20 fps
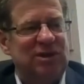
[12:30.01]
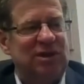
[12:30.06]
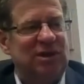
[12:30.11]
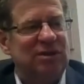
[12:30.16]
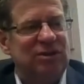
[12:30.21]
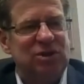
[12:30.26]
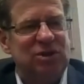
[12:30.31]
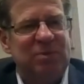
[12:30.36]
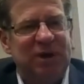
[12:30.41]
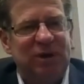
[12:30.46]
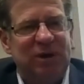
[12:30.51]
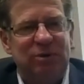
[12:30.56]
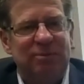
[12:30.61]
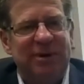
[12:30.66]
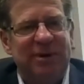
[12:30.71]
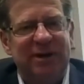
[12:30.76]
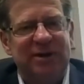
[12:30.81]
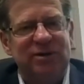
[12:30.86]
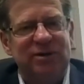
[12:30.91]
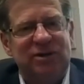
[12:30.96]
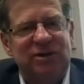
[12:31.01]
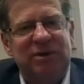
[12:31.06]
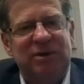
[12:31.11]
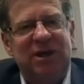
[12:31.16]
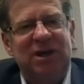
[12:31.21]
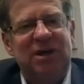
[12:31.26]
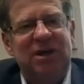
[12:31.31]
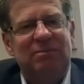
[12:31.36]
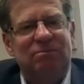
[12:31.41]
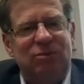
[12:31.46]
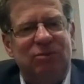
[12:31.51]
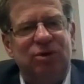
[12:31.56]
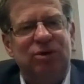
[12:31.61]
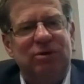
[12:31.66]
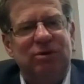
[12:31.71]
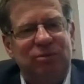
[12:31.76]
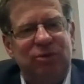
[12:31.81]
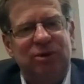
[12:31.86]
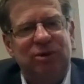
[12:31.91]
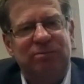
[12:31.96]
And English speaking Quebecers have become more
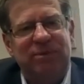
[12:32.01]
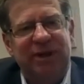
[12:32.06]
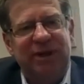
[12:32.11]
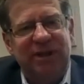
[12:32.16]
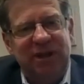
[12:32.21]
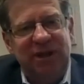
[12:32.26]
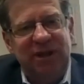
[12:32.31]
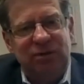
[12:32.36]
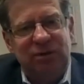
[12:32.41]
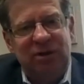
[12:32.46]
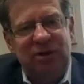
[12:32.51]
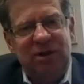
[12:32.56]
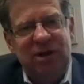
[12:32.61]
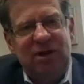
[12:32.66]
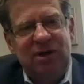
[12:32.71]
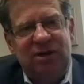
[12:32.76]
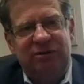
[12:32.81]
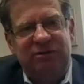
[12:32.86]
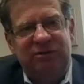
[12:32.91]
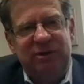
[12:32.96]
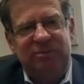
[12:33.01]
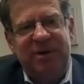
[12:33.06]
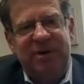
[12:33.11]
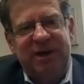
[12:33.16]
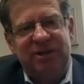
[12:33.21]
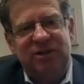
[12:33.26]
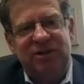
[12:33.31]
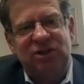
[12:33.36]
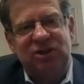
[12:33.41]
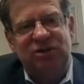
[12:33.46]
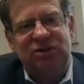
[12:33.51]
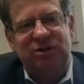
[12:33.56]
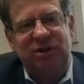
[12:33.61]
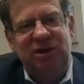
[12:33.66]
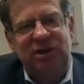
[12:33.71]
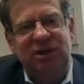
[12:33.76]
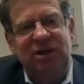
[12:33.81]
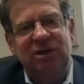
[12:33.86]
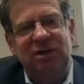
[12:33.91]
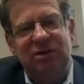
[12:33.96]
and more bilingual over the past
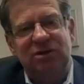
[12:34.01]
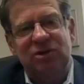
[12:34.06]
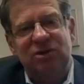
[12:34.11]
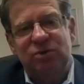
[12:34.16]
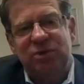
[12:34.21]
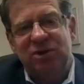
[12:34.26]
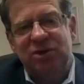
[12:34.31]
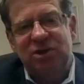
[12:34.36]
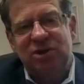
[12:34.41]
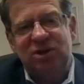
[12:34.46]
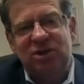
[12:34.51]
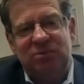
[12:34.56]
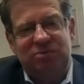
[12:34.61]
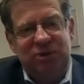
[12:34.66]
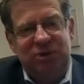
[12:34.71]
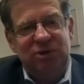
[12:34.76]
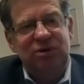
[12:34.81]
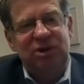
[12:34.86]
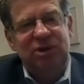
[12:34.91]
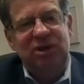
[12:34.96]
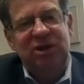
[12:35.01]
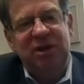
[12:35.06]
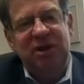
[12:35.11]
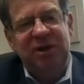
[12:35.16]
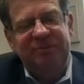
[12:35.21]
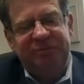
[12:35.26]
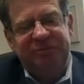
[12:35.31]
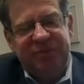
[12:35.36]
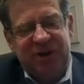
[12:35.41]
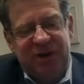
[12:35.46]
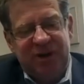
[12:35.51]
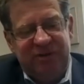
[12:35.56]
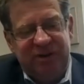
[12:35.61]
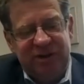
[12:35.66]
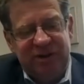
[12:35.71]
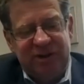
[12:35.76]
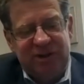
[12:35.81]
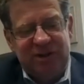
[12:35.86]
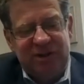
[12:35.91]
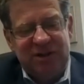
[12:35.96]
30 years, which is a beauty of
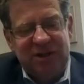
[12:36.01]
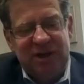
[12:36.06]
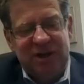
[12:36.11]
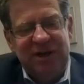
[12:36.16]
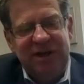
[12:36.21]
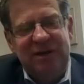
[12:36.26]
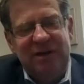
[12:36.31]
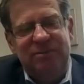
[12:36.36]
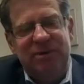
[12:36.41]
our society.